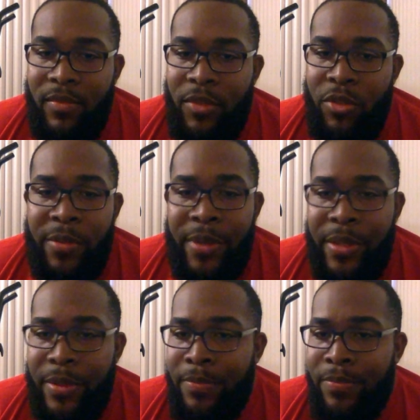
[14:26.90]

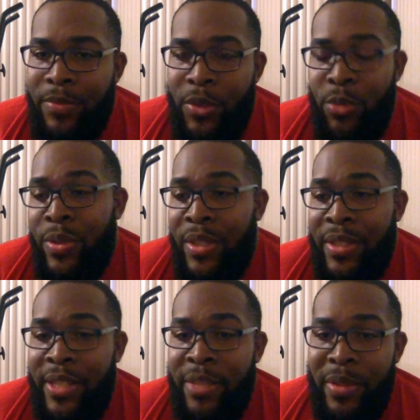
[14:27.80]
Grubhub, you put the
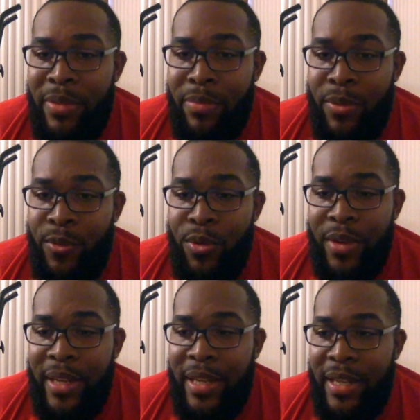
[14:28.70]
tip in
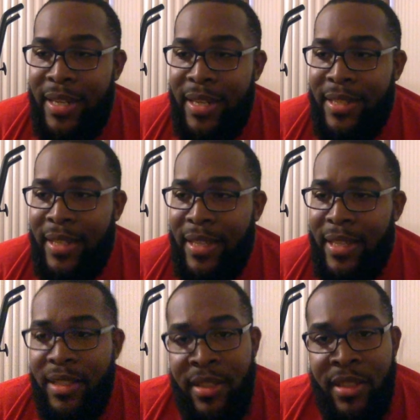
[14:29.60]
beforehand and it's
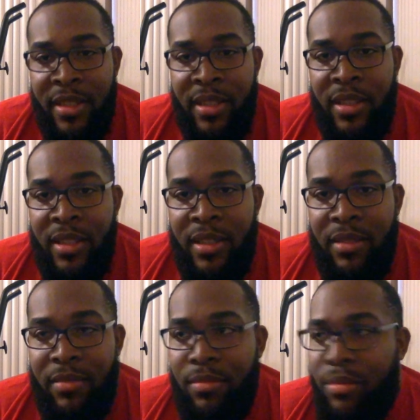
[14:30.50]
like,
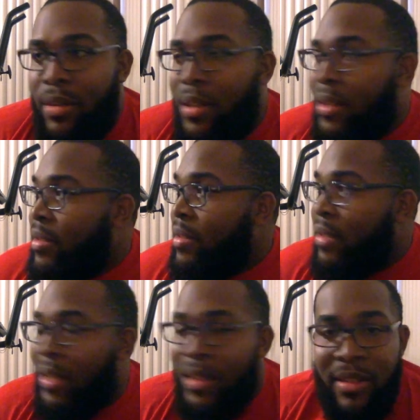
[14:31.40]
bruh,
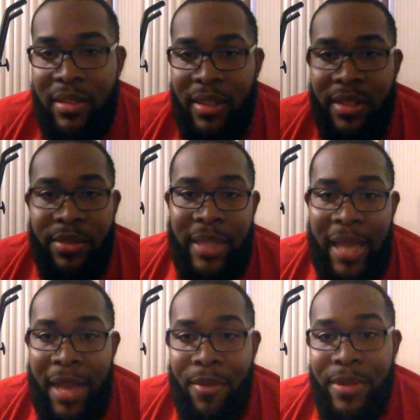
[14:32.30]
literally
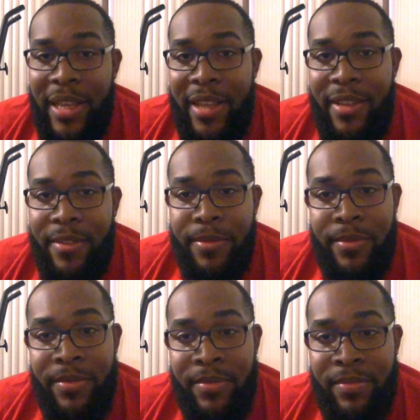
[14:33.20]
hour and a half.
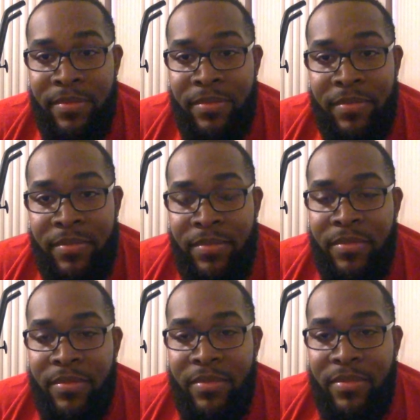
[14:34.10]

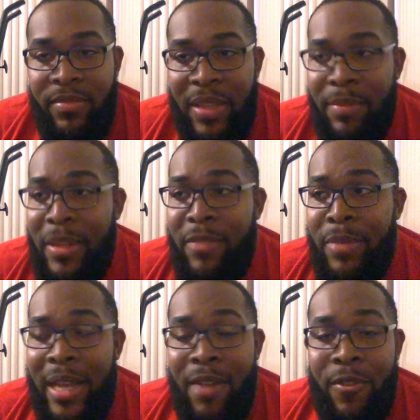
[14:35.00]
It may have
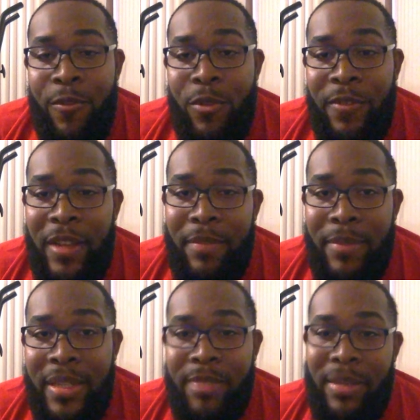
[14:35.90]
been an hour 45
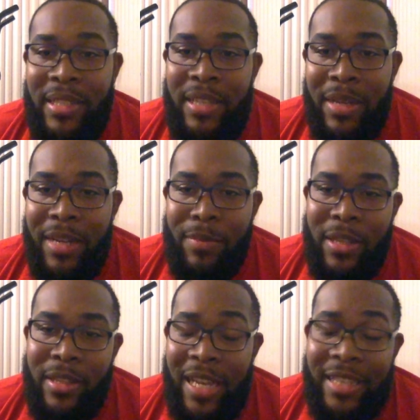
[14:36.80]
minutes by the time I
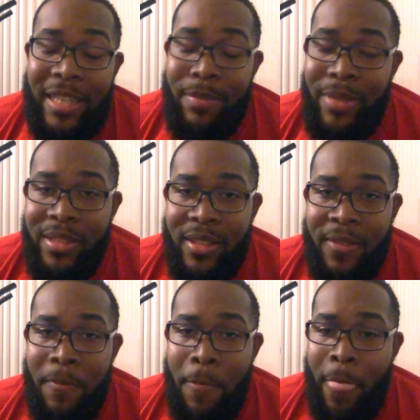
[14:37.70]
got that pizza.
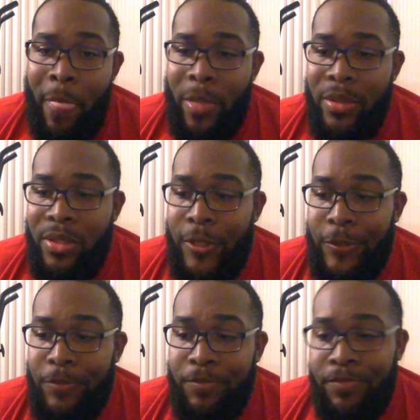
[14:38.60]
So,